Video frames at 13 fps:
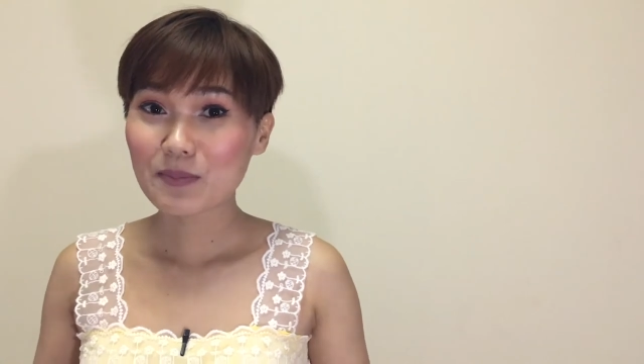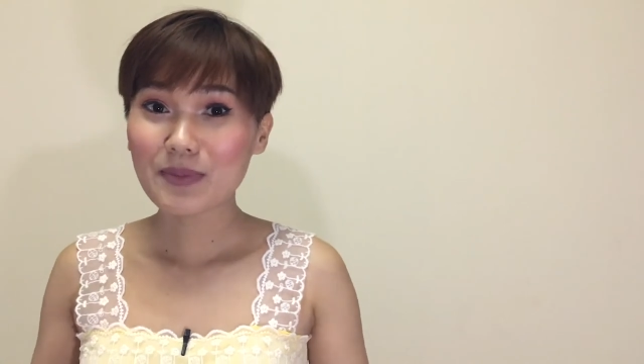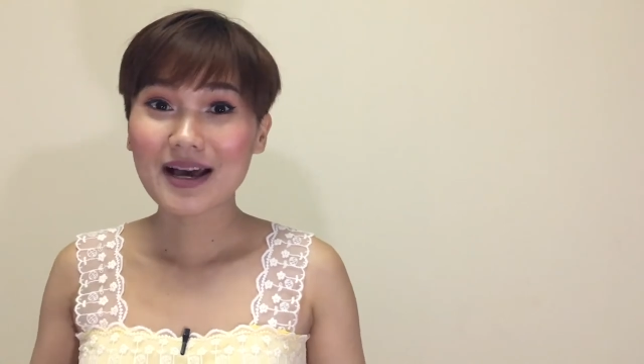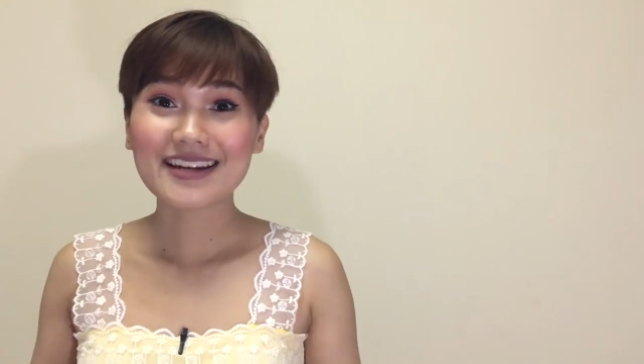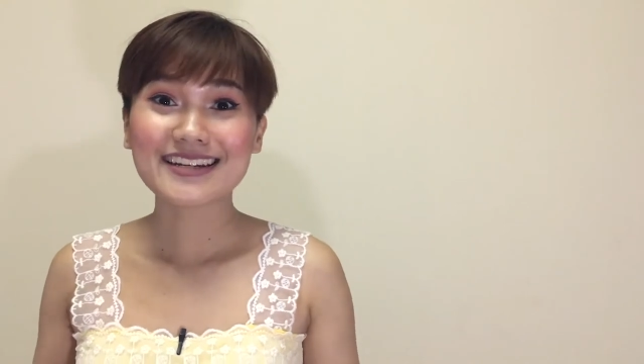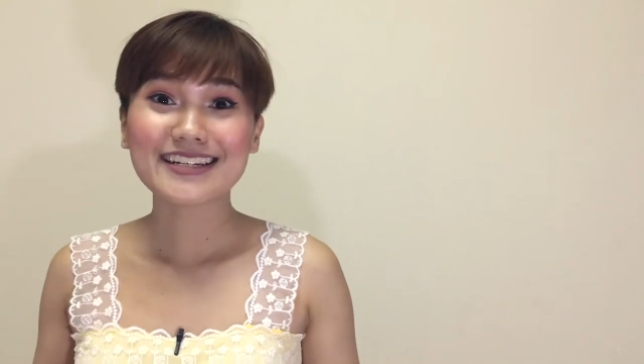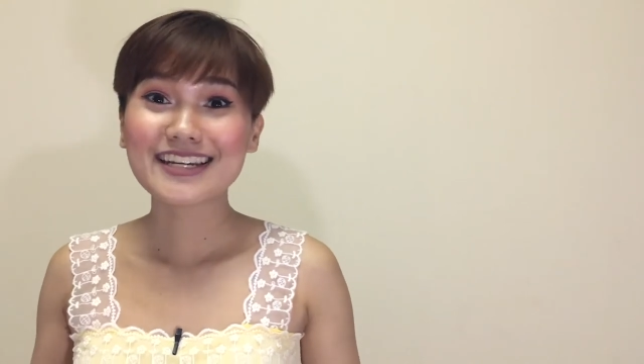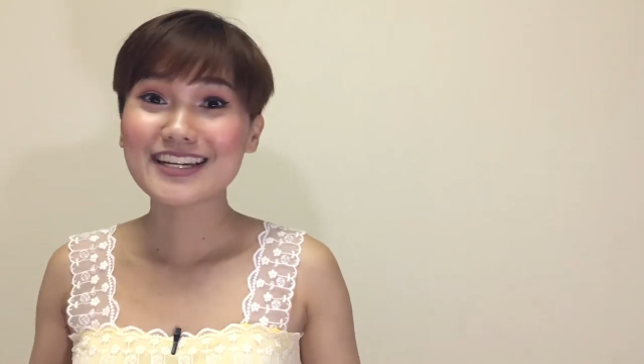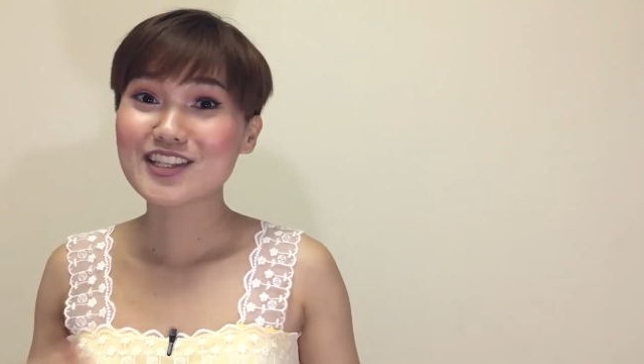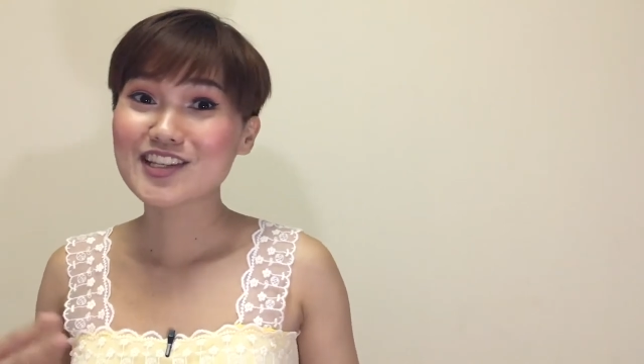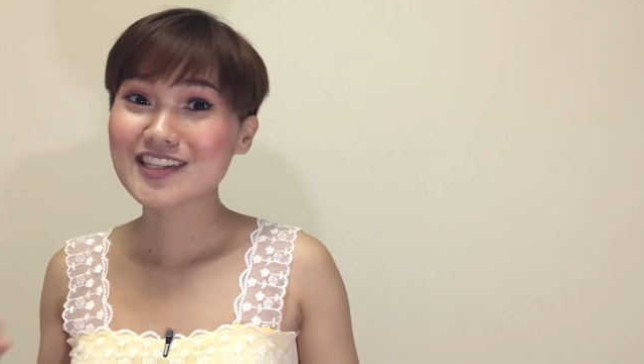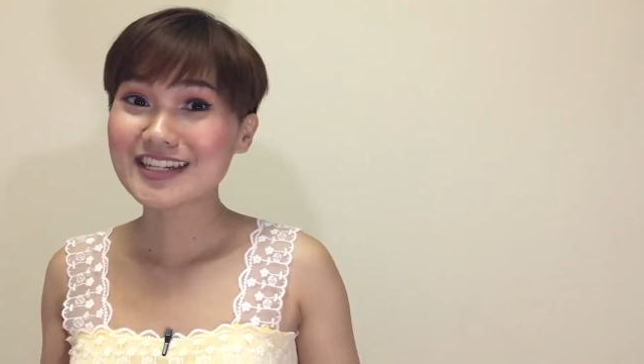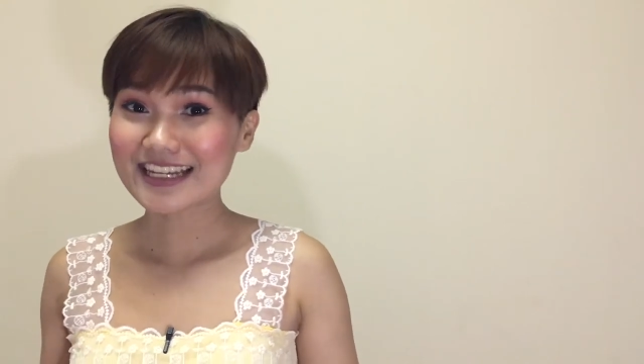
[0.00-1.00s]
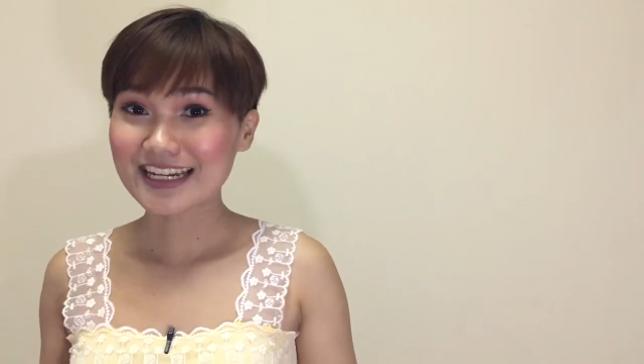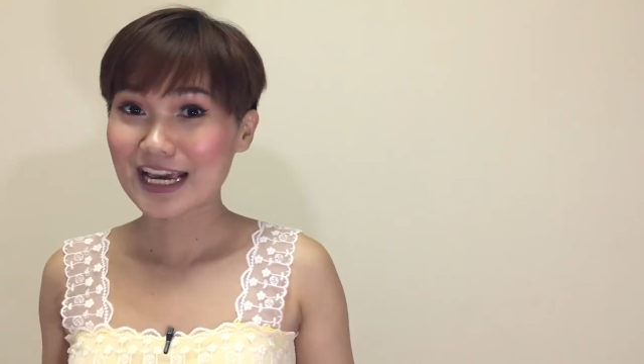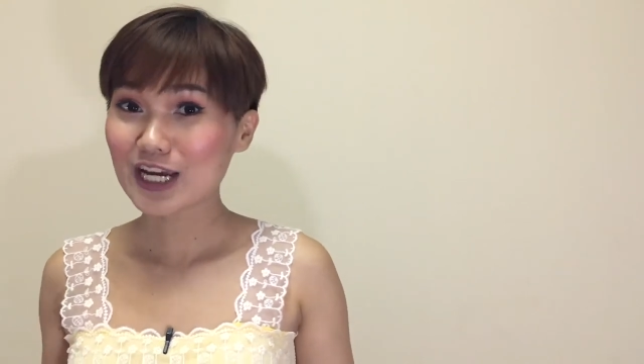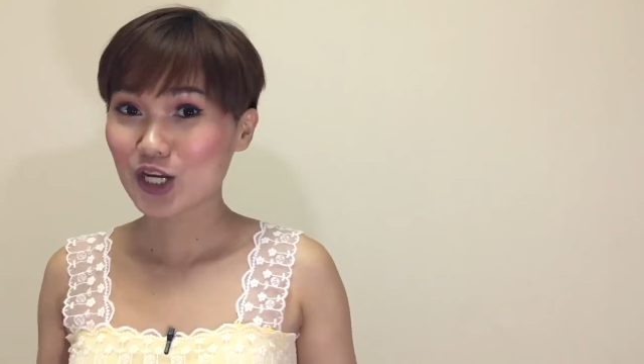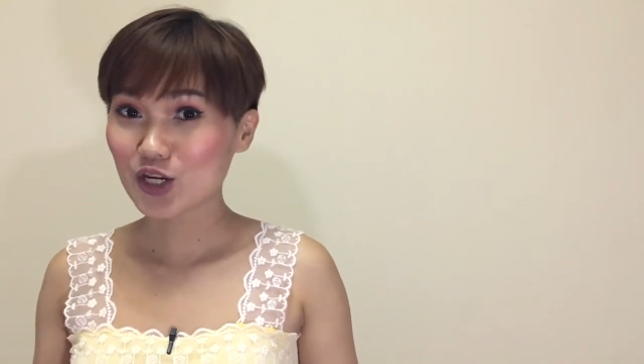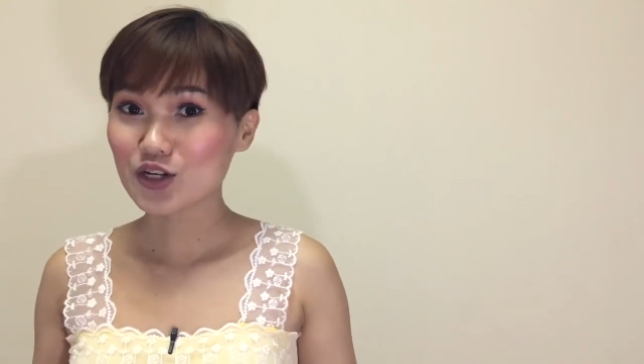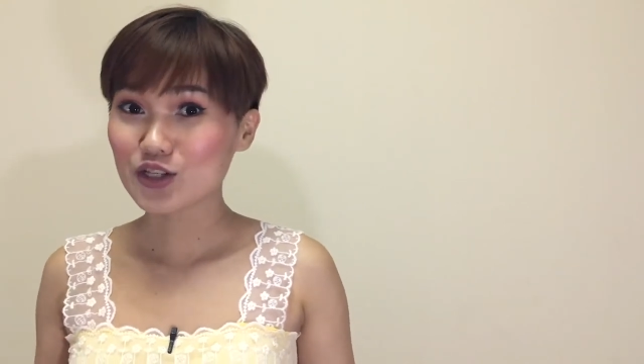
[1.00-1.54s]
but they just did a
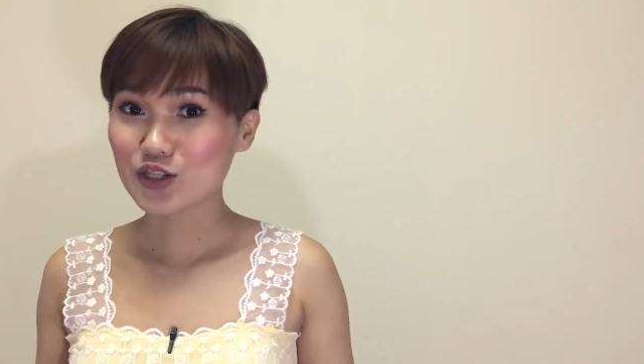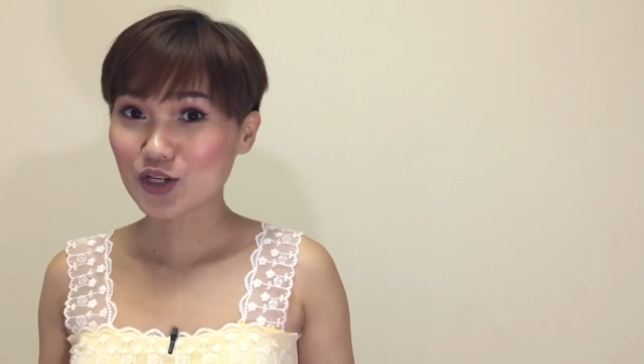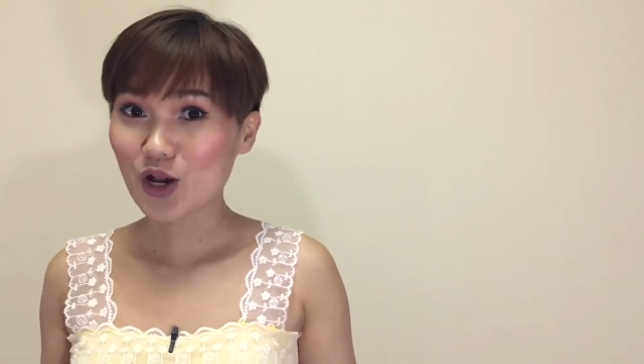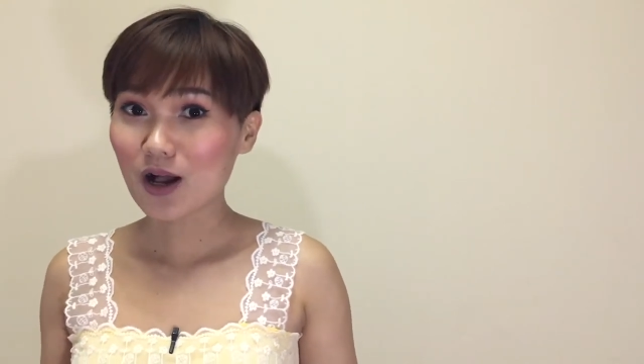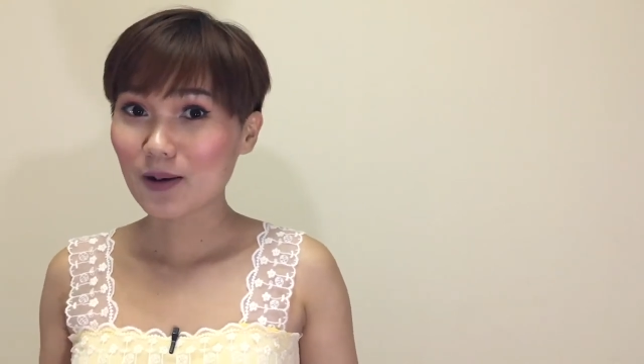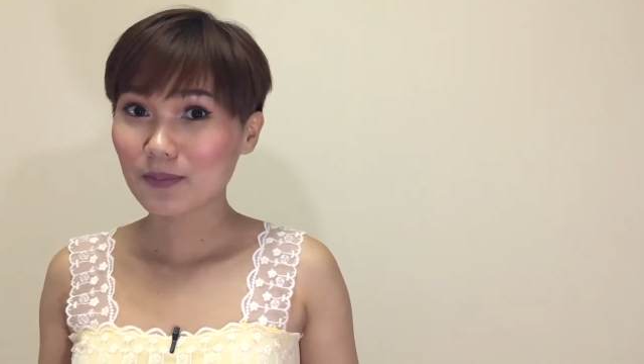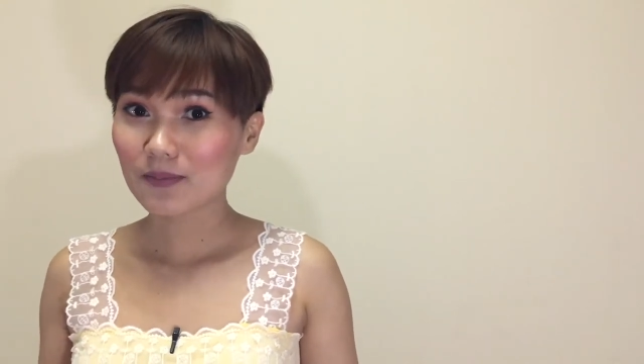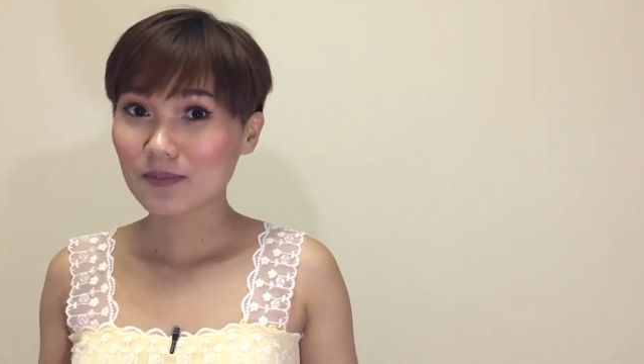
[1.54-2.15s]
good job.